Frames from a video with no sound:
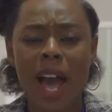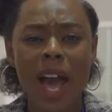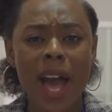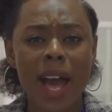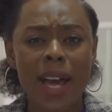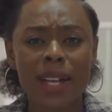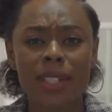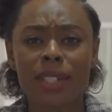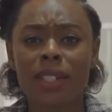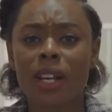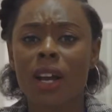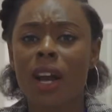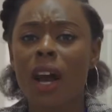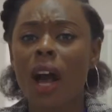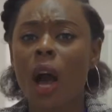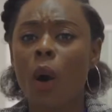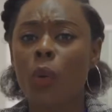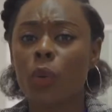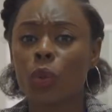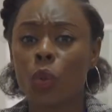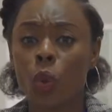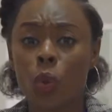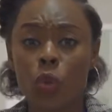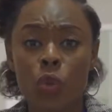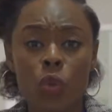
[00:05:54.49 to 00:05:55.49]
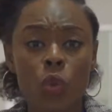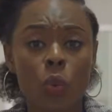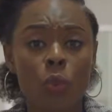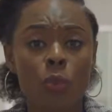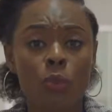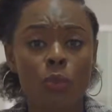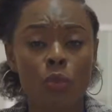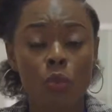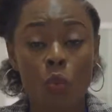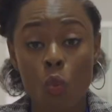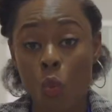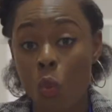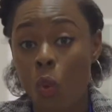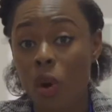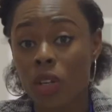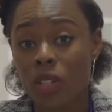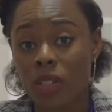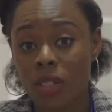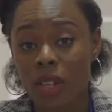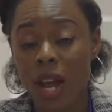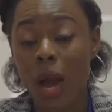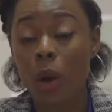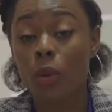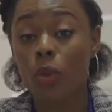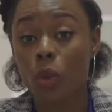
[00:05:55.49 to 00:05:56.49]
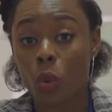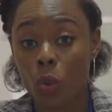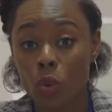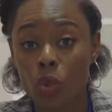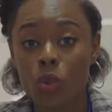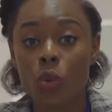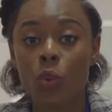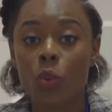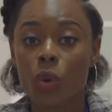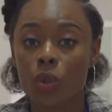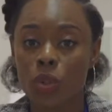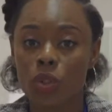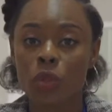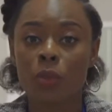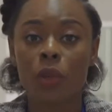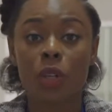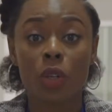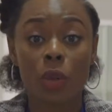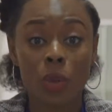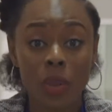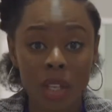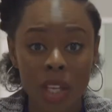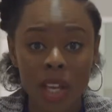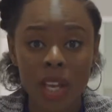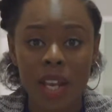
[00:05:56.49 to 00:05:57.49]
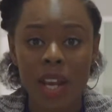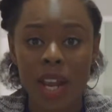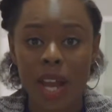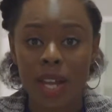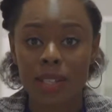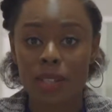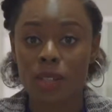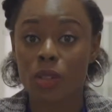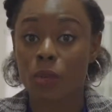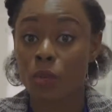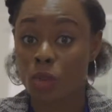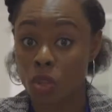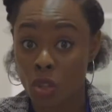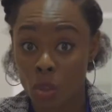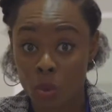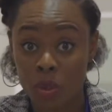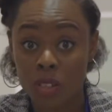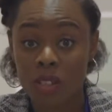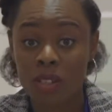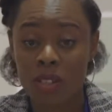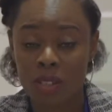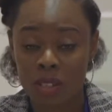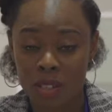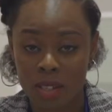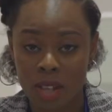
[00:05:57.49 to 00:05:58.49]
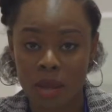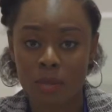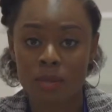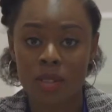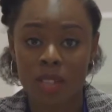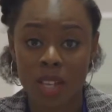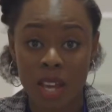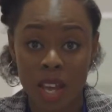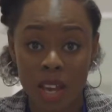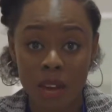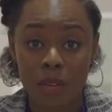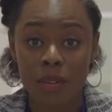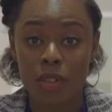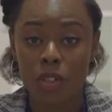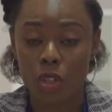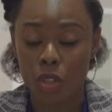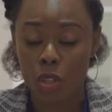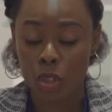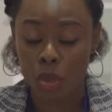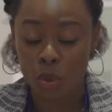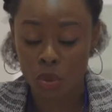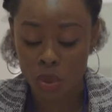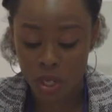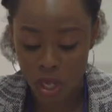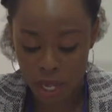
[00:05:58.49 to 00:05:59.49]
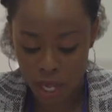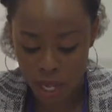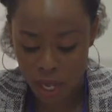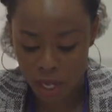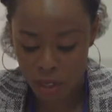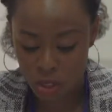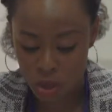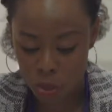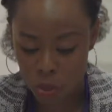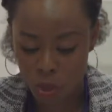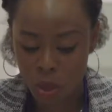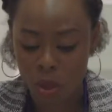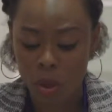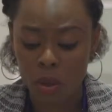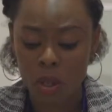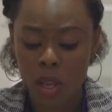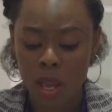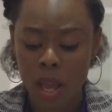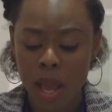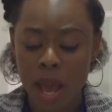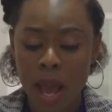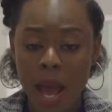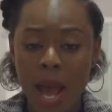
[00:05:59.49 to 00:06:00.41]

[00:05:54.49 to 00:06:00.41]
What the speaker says: And I would also want to be looking at some sewer systems here in the UK as well.